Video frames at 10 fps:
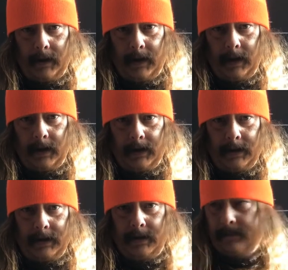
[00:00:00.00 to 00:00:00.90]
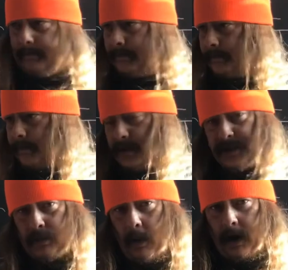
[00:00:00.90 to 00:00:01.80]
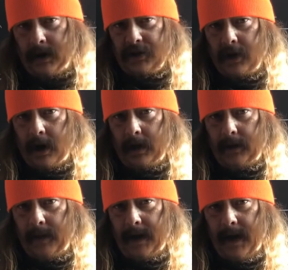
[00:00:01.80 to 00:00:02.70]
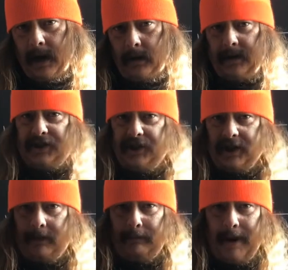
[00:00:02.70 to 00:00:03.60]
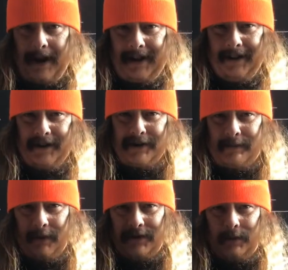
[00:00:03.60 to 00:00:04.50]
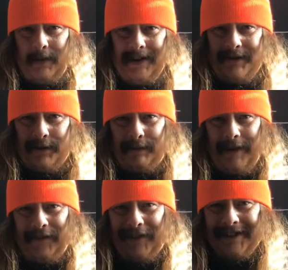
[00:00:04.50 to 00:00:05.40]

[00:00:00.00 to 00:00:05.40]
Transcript: And she's walking Charlie right now, and then she's coming back here to smoke some weeds with me for